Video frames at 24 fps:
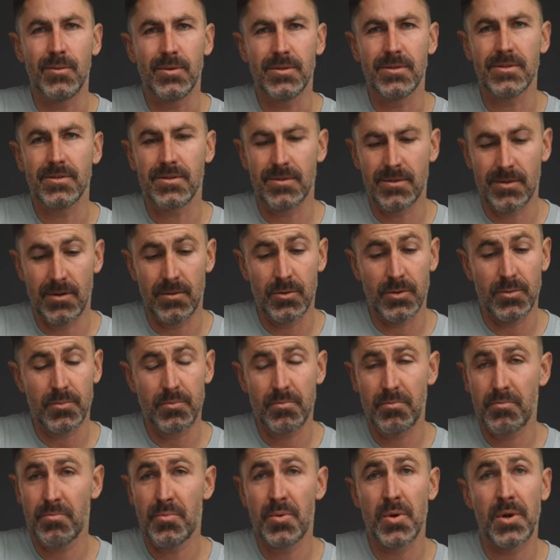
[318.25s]
was
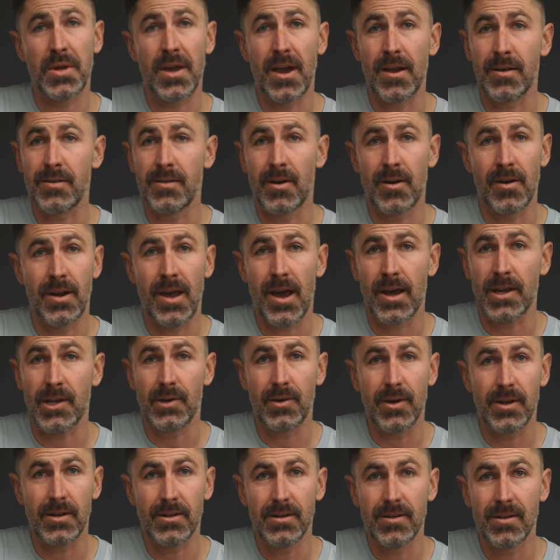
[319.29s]
pretty darn
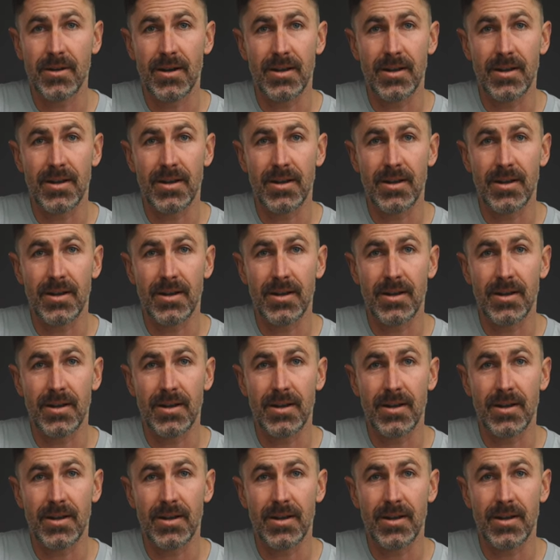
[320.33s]
accurate.